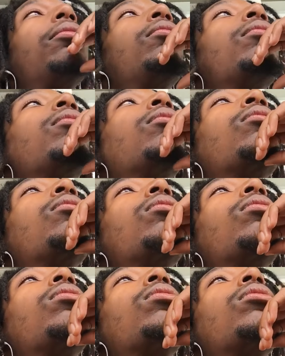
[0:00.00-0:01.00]

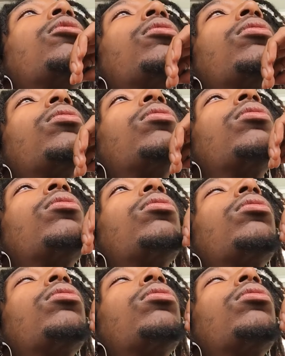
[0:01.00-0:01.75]
(no one is talking)